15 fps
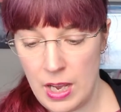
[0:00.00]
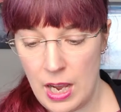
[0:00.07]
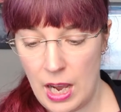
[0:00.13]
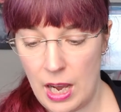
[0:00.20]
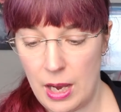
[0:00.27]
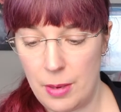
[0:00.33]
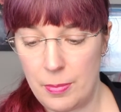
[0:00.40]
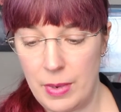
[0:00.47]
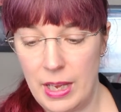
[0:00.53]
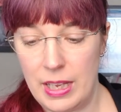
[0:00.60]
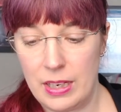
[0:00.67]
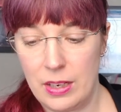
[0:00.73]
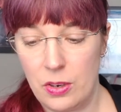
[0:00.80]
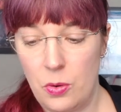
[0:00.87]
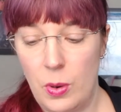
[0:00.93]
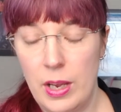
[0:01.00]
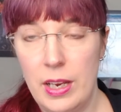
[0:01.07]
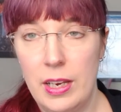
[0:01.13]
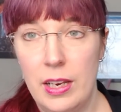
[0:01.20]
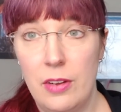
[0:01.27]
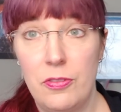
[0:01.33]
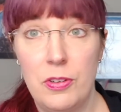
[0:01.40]
And
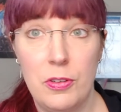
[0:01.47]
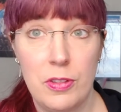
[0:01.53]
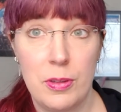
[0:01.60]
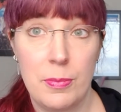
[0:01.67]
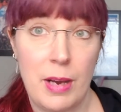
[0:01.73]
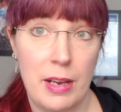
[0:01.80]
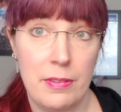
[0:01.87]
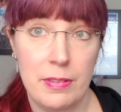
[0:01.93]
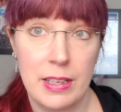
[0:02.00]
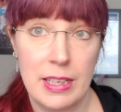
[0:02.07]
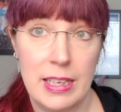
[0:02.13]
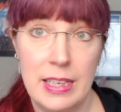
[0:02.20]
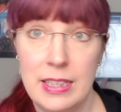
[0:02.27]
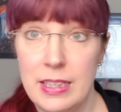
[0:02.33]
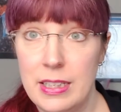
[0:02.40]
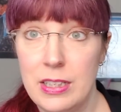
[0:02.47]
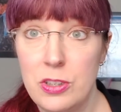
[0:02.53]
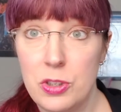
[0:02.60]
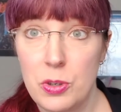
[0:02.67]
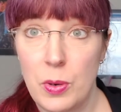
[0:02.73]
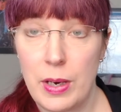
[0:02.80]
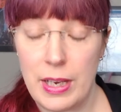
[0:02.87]
quite a few of them I really did
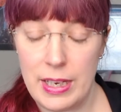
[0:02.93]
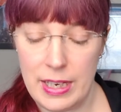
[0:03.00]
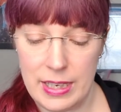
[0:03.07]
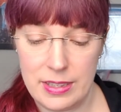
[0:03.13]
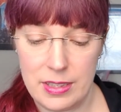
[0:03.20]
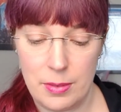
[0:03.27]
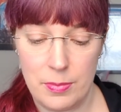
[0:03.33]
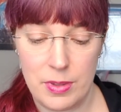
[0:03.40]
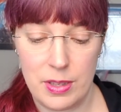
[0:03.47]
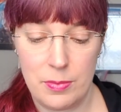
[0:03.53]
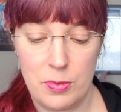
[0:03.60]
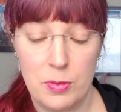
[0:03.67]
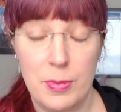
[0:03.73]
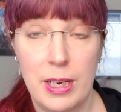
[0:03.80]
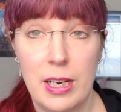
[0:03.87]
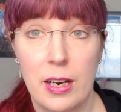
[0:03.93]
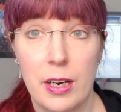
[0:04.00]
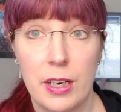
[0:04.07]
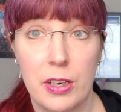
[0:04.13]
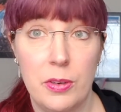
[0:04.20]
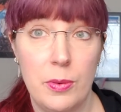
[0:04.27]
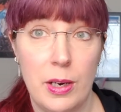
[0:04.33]
enjoy, and some of them you might
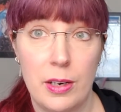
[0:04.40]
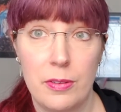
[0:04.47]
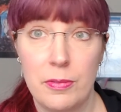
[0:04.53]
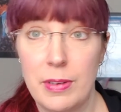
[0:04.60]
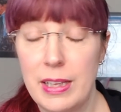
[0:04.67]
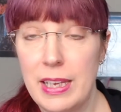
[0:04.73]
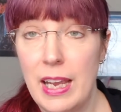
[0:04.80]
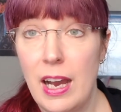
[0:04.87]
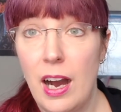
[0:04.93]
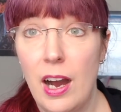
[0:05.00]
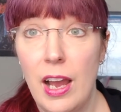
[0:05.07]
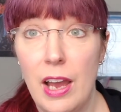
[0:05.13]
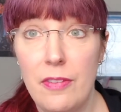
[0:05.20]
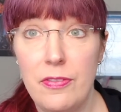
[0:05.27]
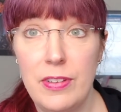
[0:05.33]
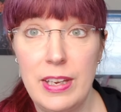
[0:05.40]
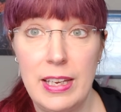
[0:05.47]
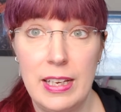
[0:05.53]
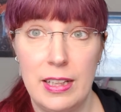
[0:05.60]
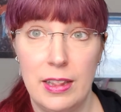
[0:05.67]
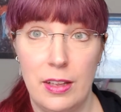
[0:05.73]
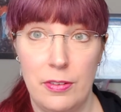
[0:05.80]
argue aren't really
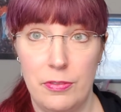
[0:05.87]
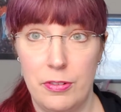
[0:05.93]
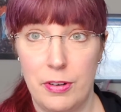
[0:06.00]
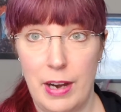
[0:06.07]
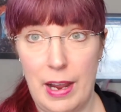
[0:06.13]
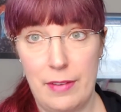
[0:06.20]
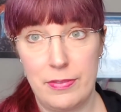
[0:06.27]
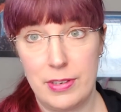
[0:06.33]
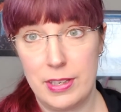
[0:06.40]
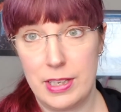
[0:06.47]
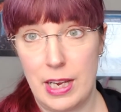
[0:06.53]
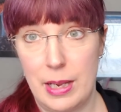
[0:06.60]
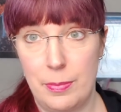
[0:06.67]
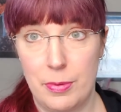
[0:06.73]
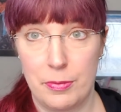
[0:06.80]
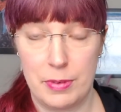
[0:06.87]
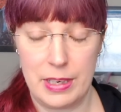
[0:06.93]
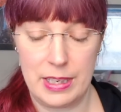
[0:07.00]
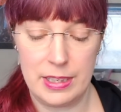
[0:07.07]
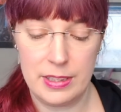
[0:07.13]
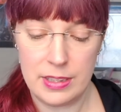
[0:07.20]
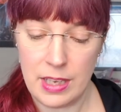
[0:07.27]
heavy Lovecraft type
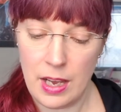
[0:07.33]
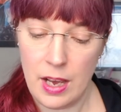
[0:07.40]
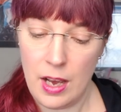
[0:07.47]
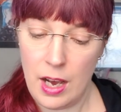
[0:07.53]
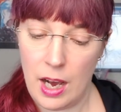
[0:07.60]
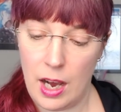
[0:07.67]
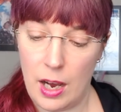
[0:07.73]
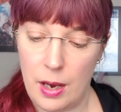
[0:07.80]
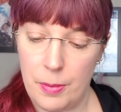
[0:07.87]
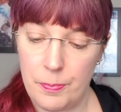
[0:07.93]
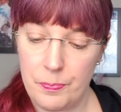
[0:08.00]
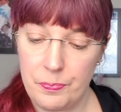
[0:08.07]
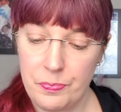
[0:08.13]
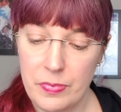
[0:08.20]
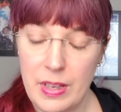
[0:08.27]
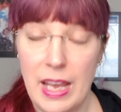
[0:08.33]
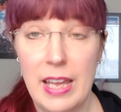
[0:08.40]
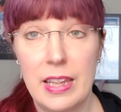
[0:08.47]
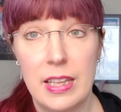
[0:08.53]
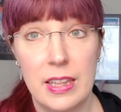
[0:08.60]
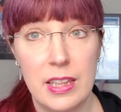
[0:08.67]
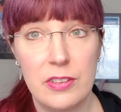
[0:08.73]
reads.
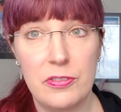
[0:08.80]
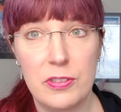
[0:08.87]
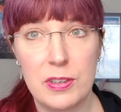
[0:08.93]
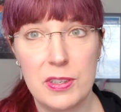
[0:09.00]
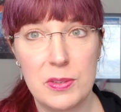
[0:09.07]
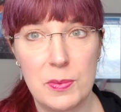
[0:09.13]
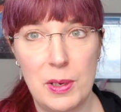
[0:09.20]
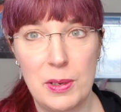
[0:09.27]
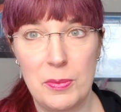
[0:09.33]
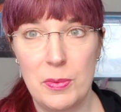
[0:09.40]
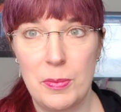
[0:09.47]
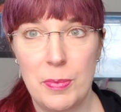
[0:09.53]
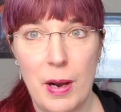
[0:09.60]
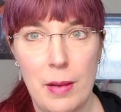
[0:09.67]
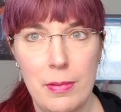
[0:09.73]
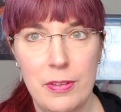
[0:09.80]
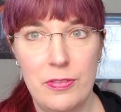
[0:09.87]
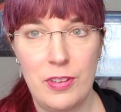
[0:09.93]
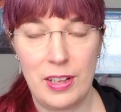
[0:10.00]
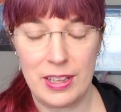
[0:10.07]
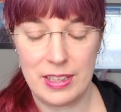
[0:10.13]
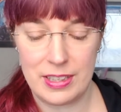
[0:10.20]
And the first one will probably
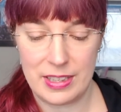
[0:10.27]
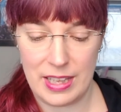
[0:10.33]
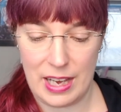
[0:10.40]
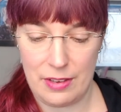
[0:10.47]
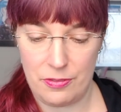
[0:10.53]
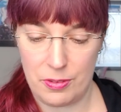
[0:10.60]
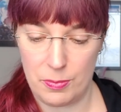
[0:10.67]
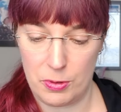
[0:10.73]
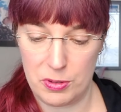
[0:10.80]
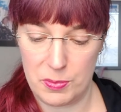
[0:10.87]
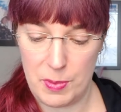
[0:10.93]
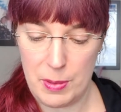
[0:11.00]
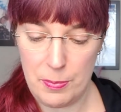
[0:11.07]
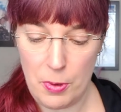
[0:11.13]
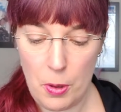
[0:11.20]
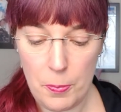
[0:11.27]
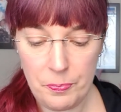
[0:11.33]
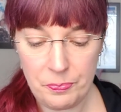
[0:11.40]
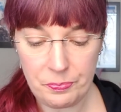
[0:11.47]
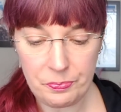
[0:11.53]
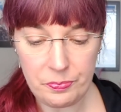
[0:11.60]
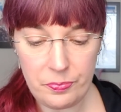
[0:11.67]
fall into that for most people.
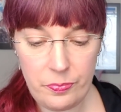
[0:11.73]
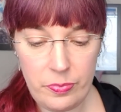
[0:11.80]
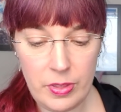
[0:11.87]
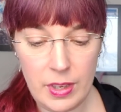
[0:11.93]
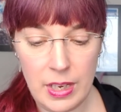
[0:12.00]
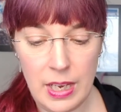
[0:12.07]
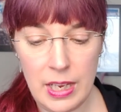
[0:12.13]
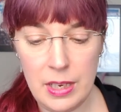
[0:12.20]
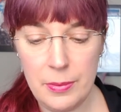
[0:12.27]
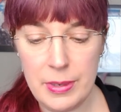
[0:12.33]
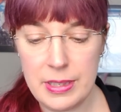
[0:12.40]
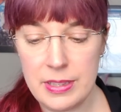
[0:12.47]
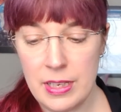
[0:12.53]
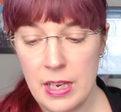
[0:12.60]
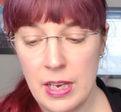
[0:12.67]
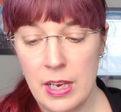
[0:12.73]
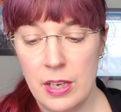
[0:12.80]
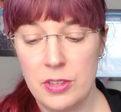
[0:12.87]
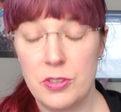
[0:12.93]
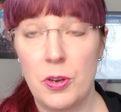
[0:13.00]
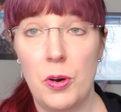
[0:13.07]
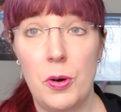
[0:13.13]
Anyways,
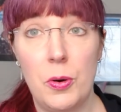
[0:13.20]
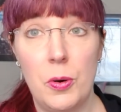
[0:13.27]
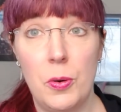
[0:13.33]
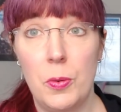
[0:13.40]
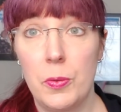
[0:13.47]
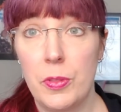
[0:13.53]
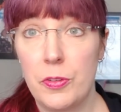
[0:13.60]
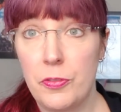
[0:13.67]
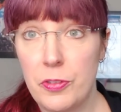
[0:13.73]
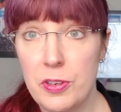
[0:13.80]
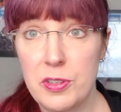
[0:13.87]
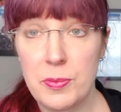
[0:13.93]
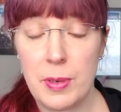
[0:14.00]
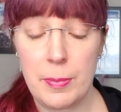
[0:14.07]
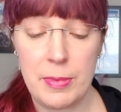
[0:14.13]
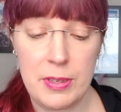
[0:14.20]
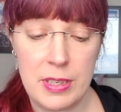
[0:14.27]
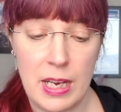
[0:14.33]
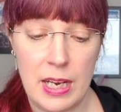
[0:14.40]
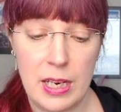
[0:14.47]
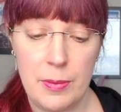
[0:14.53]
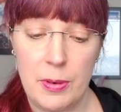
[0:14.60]
so the first one I'm going to
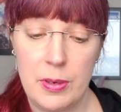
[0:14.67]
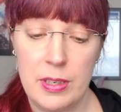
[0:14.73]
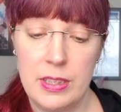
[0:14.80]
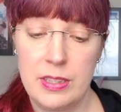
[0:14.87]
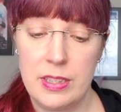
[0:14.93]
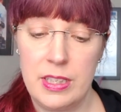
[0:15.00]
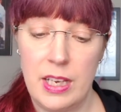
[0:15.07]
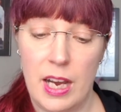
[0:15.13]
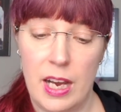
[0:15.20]
talk about is the